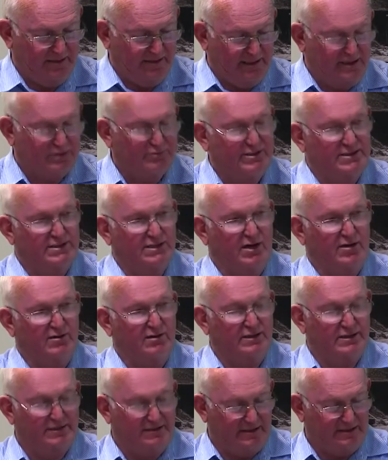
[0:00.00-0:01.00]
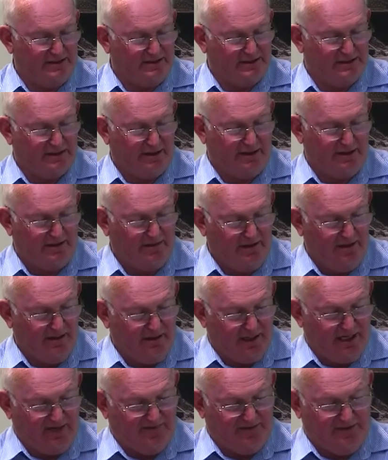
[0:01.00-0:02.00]
This resulted in the design
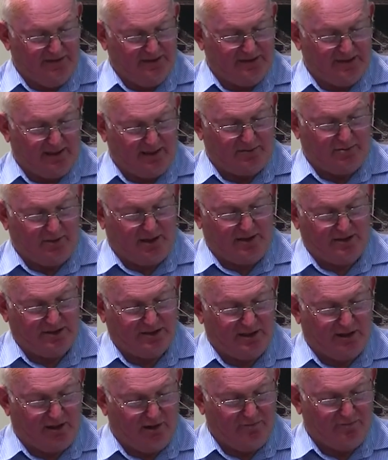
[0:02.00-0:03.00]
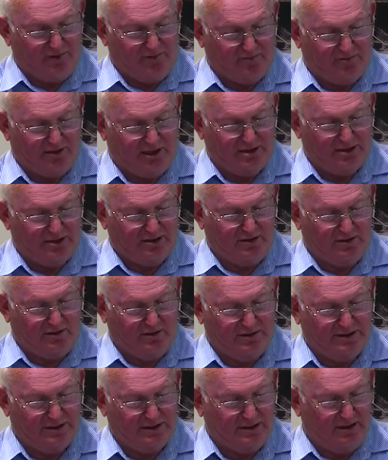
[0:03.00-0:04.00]
of a New South Wales coal preparation
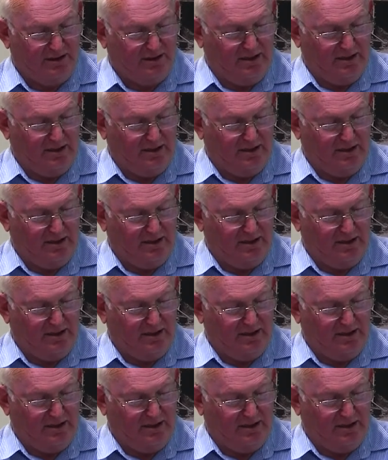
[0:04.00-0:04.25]
course